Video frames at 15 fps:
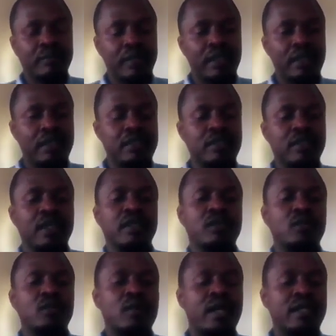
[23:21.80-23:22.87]
in
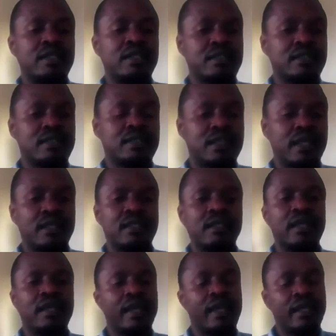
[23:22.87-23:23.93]
Uganda,
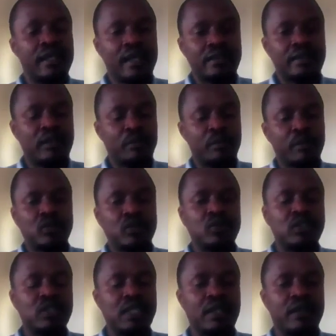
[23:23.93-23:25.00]
Tanzania, and as the
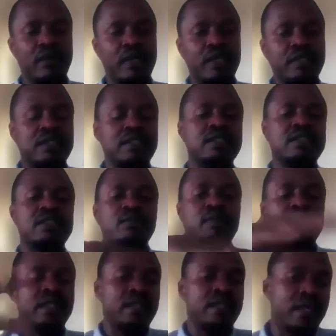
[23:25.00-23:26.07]
opportunity arises
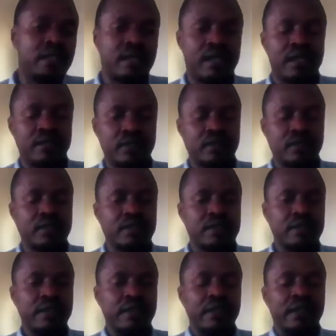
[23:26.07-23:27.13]
within the other countries.
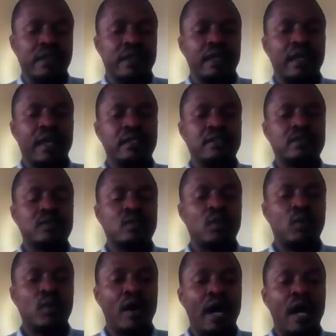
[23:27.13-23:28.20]
And
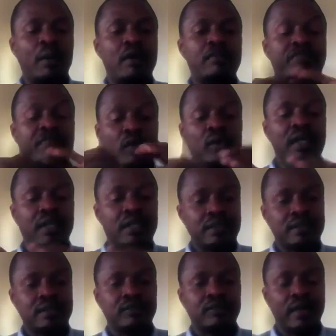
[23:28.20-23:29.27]
so our
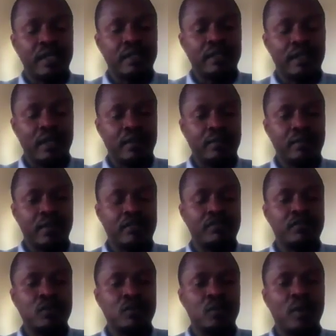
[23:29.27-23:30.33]
focus right now,
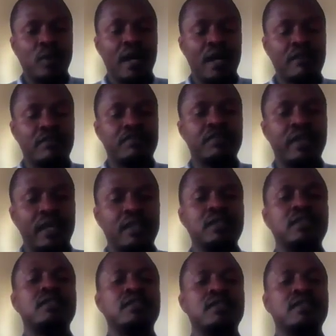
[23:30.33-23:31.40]
if you have
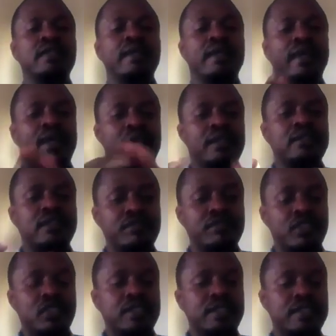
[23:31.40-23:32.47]
any energy
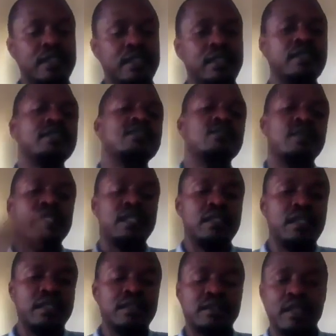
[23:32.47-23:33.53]
efficiency needs within
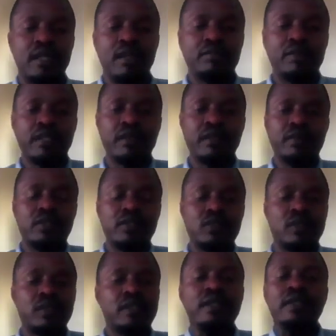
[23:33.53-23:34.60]
the Eastern Africa
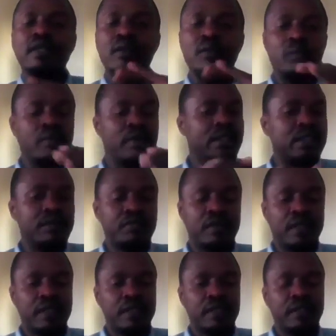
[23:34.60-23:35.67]
region, we are
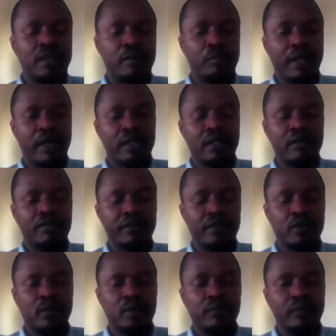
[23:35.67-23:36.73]
definitely the partner for
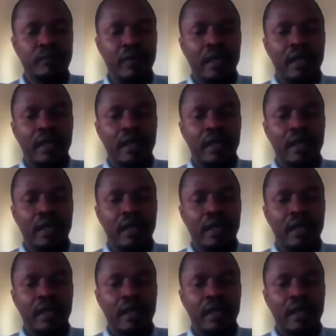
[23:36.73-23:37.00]
you.